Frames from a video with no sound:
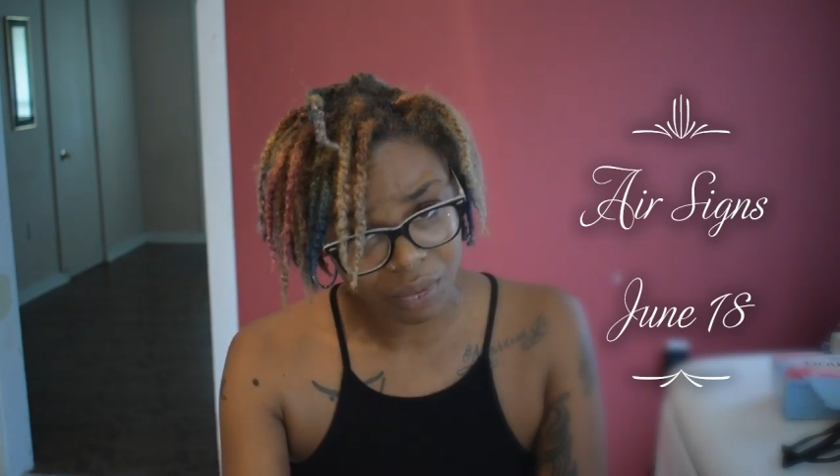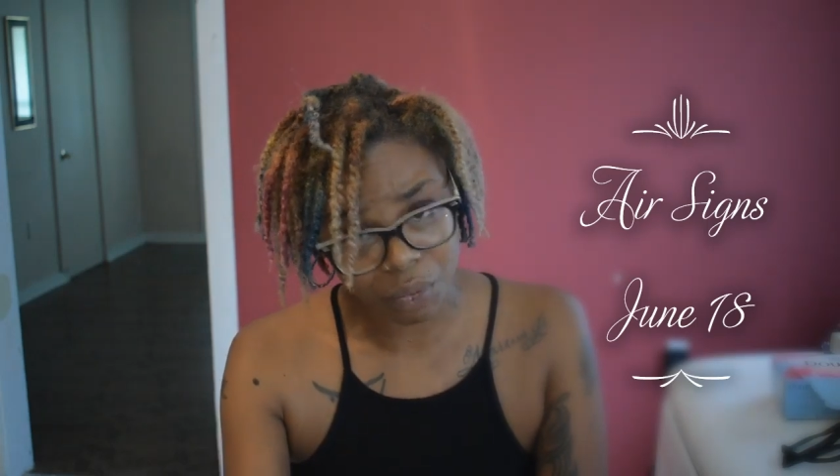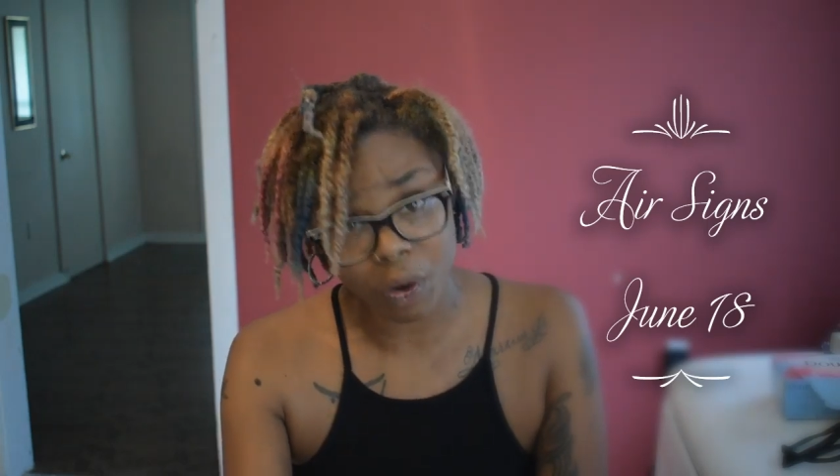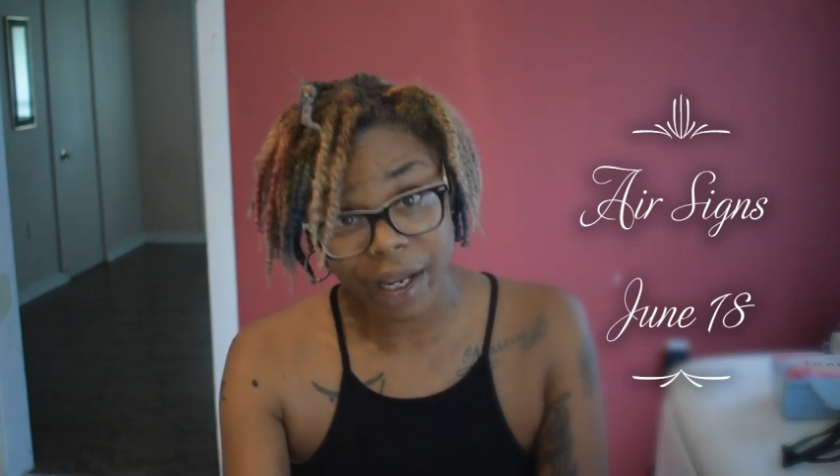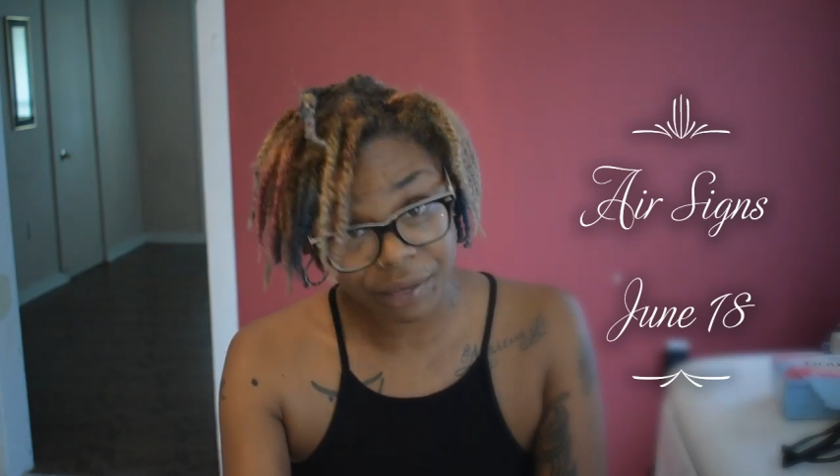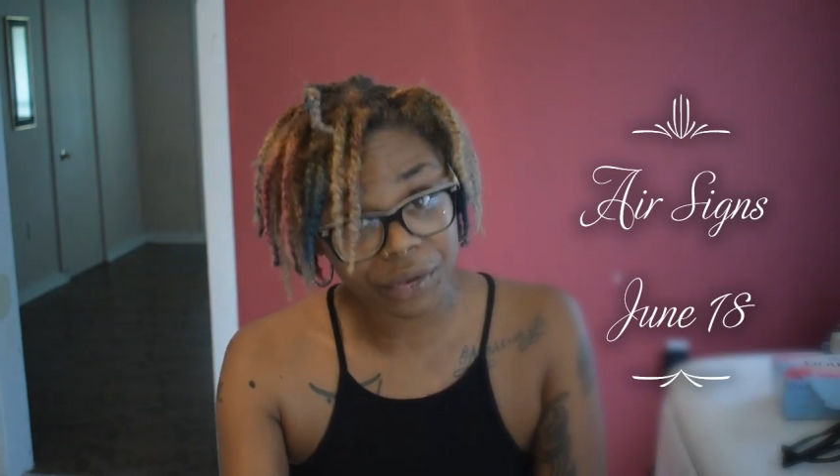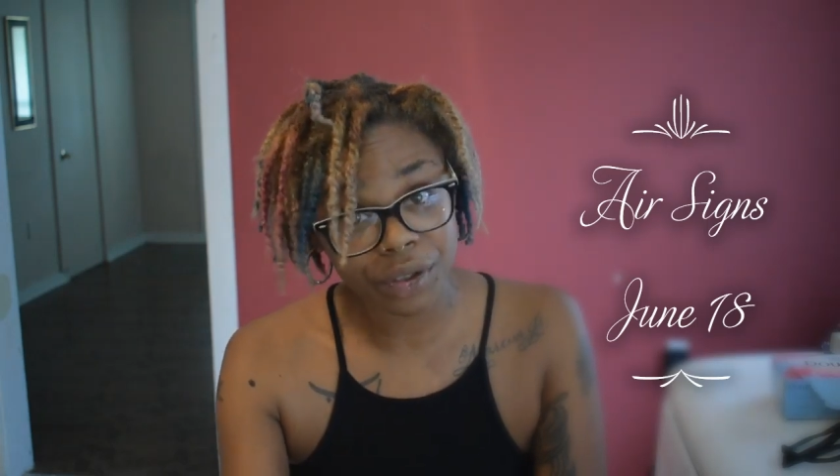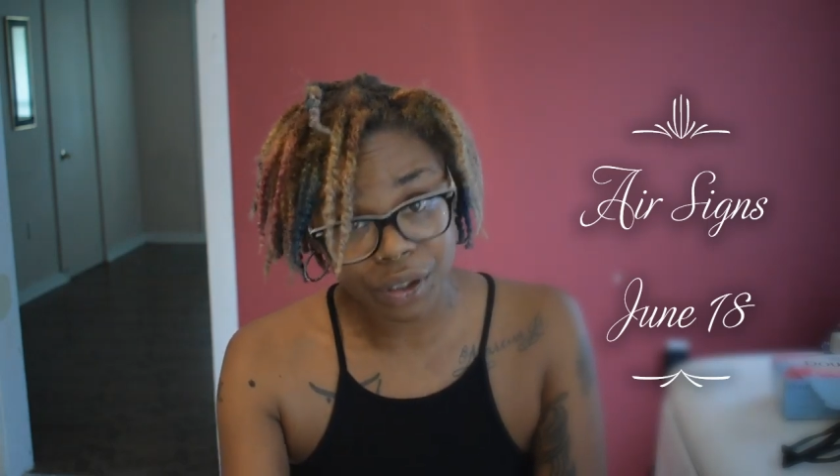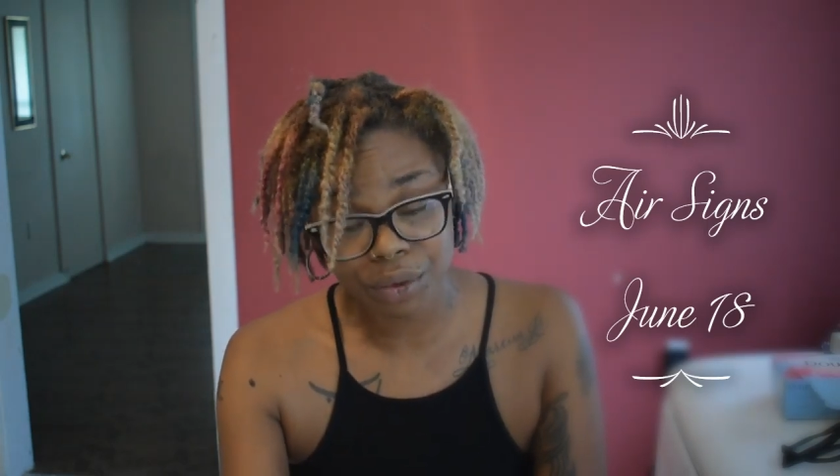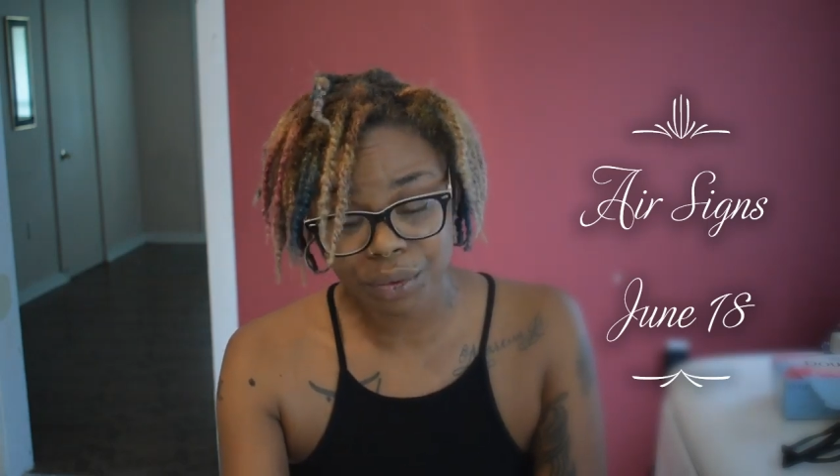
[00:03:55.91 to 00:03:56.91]
right for
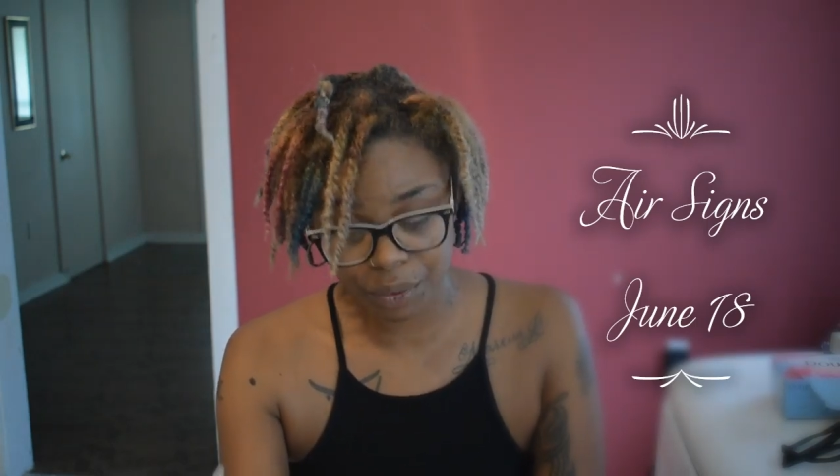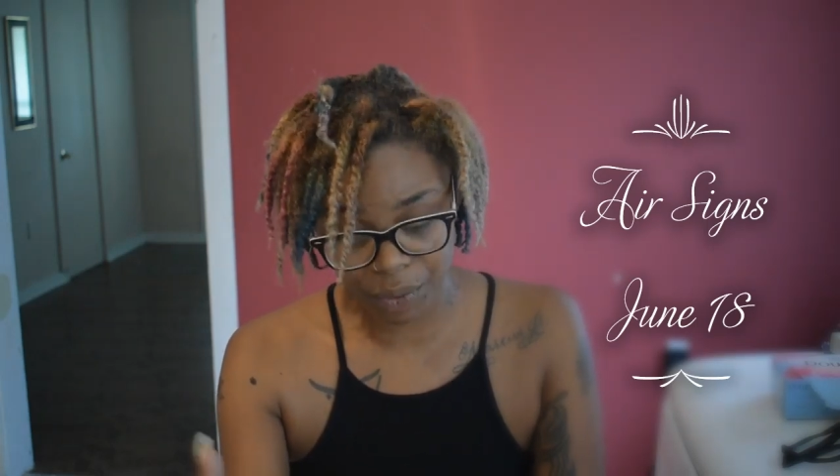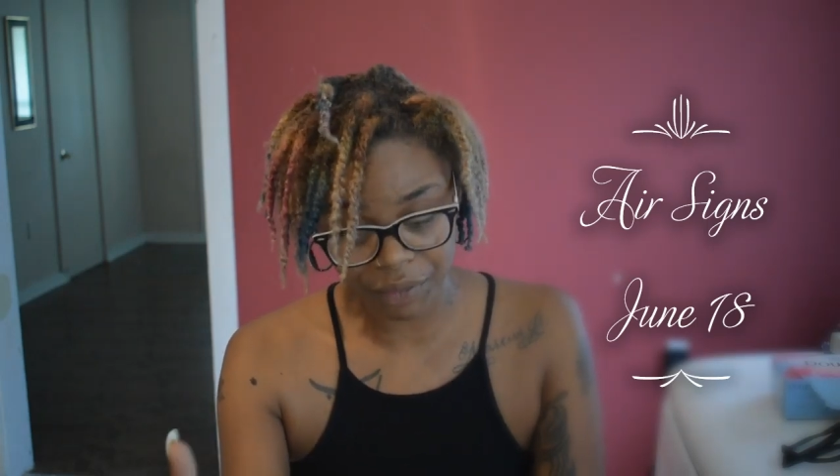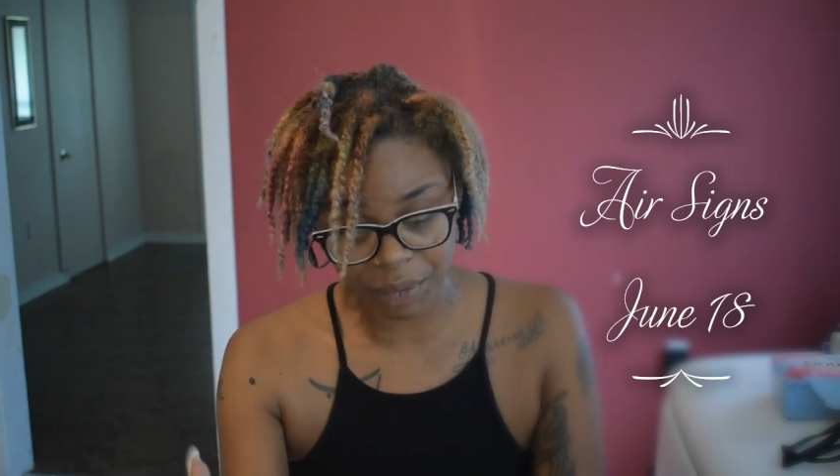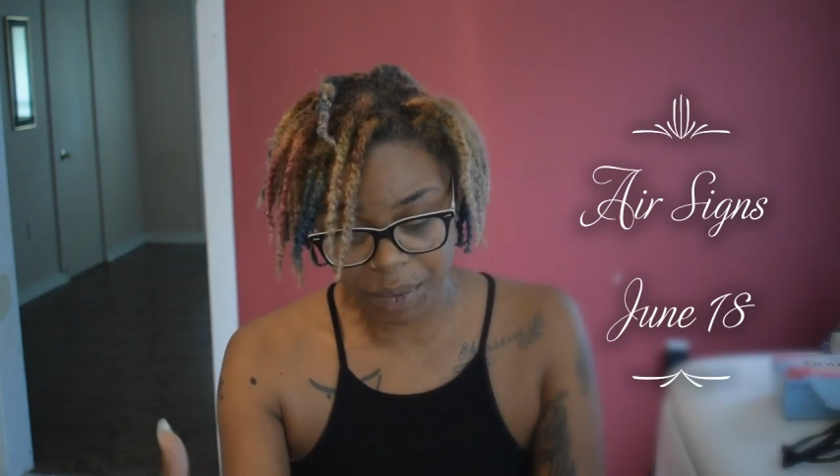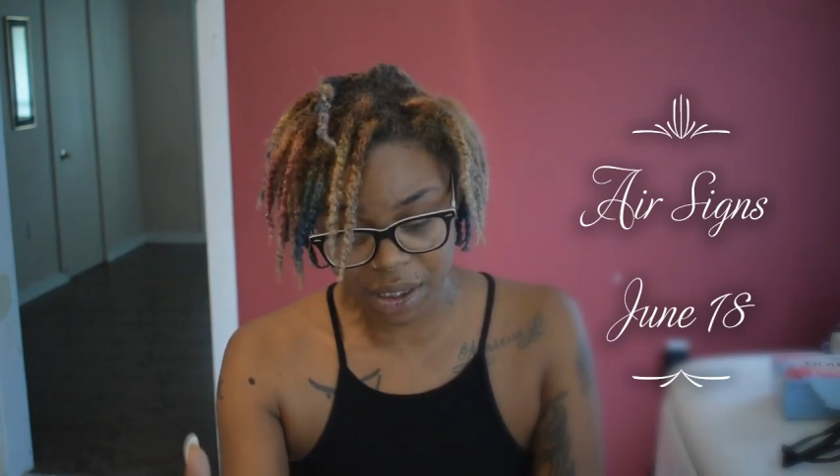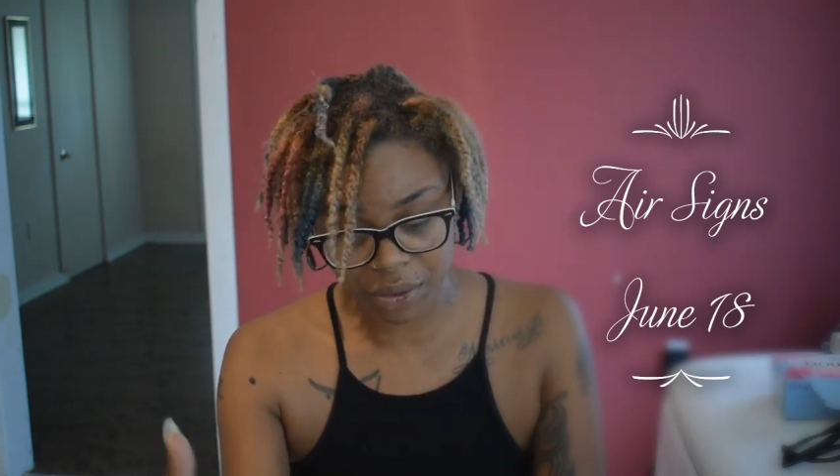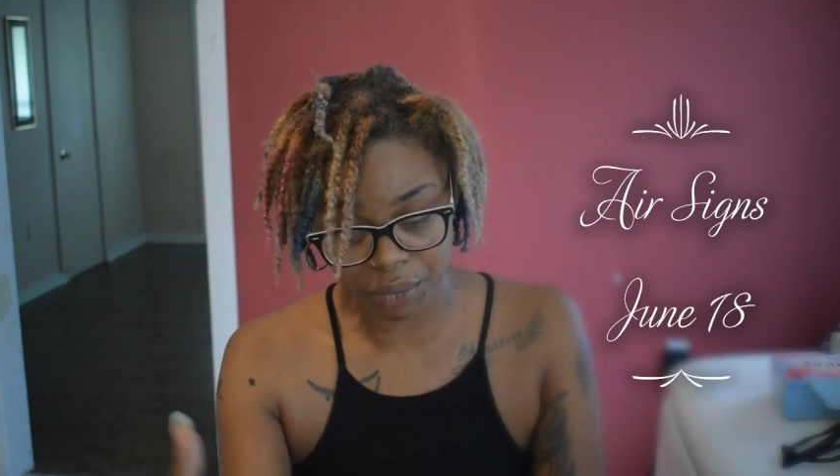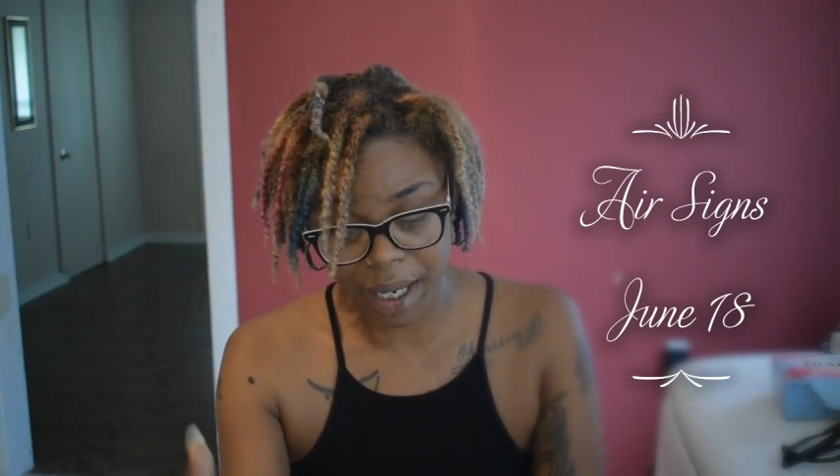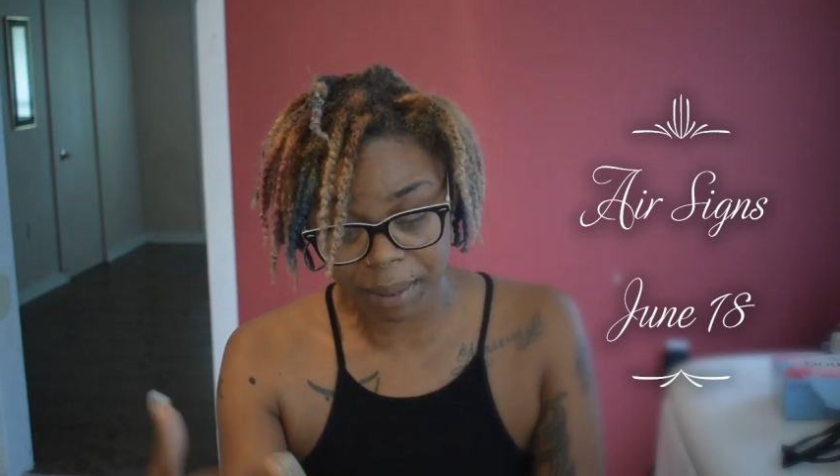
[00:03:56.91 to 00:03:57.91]
you, if it was in
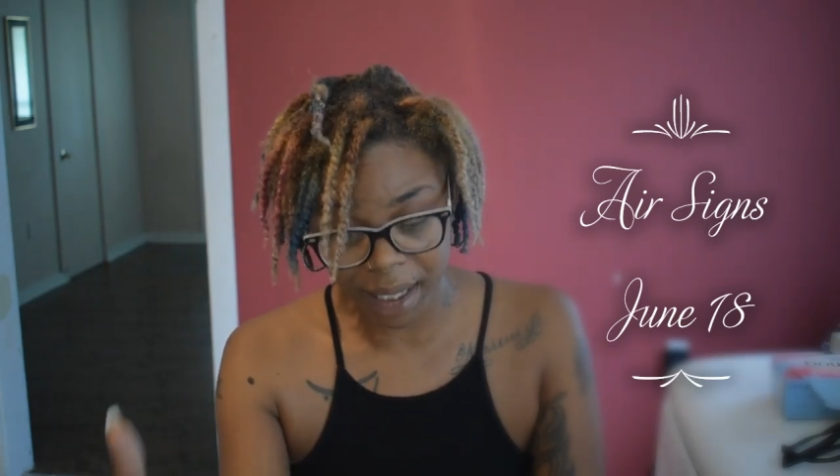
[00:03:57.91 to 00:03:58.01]
the right